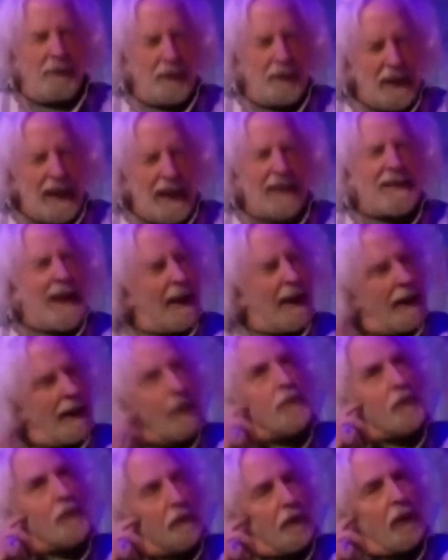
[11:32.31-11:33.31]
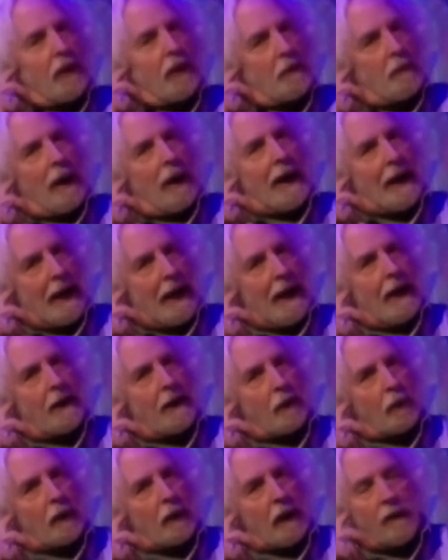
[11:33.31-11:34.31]
get that interval in my head
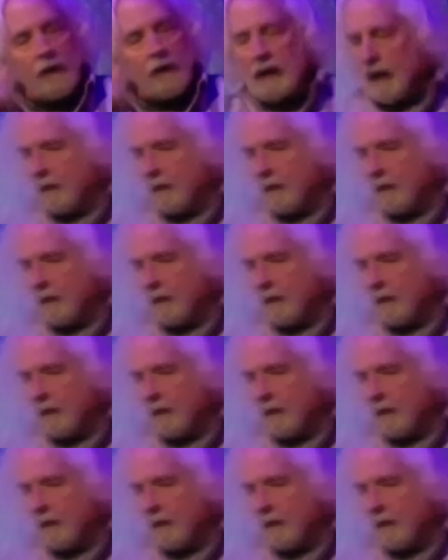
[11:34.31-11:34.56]
or whatever, come